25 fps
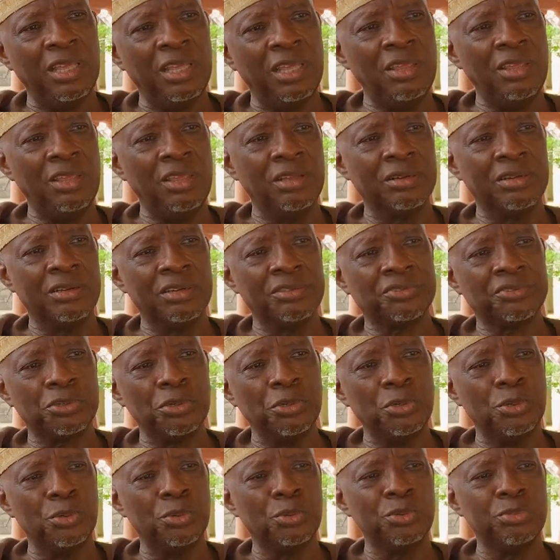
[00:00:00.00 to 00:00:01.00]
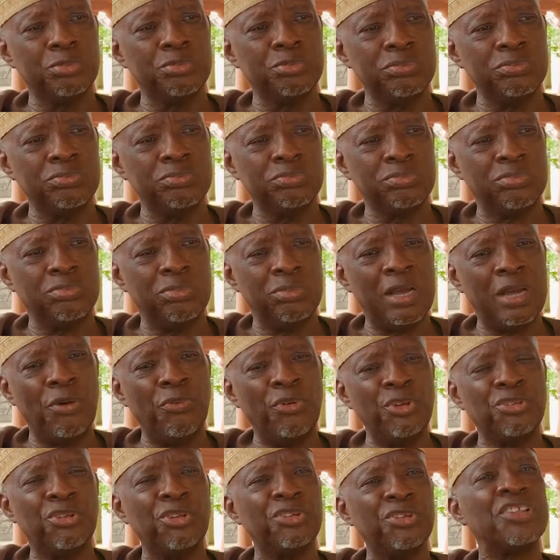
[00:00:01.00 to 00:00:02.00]
you know. So I
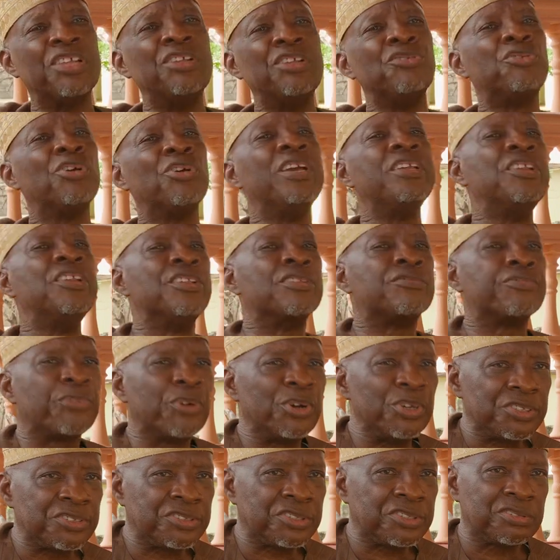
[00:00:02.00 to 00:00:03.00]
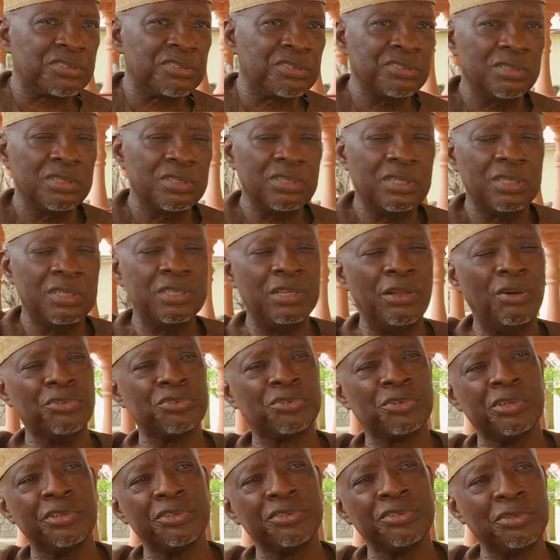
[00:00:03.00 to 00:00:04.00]
was just enjoying his voice, and that
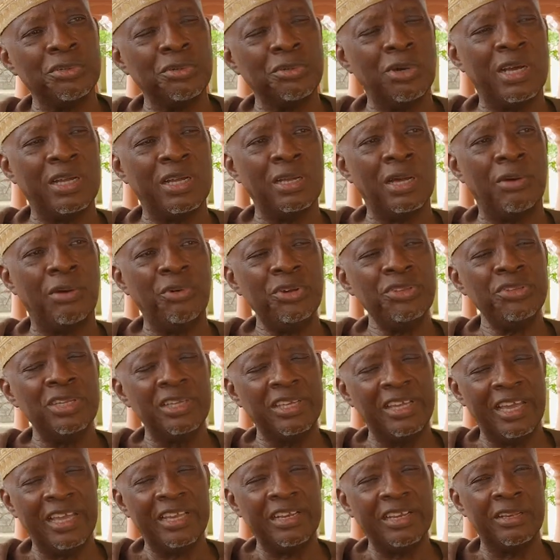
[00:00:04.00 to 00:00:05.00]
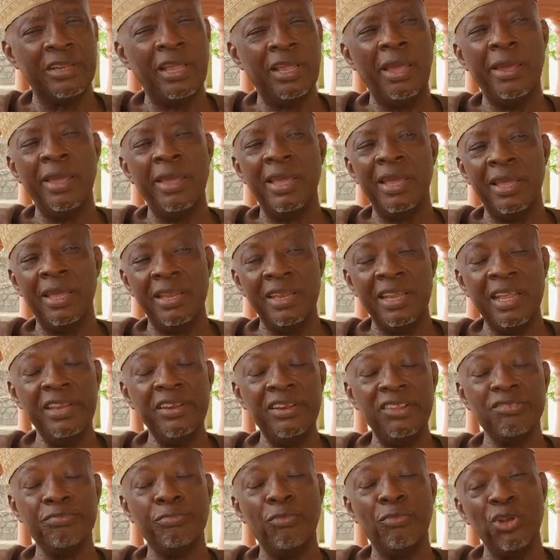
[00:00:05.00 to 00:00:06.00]
was all. So I wasn't gaining. Then
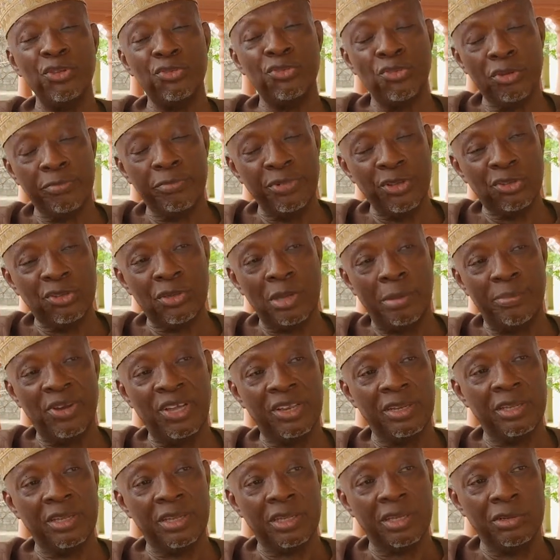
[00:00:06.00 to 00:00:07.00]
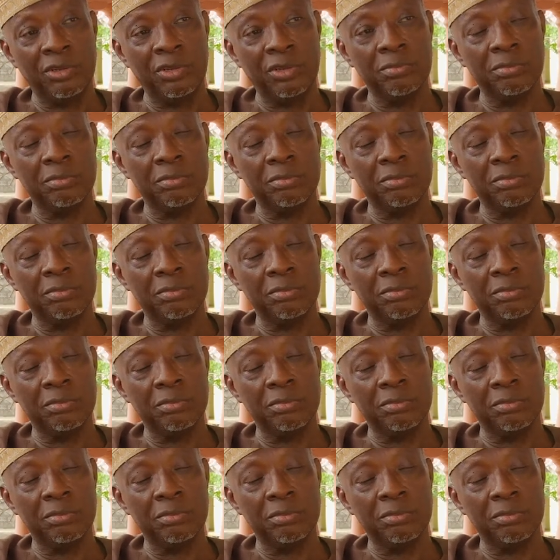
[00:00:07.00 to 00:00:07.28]
this boy took me to Ahmadiyyat.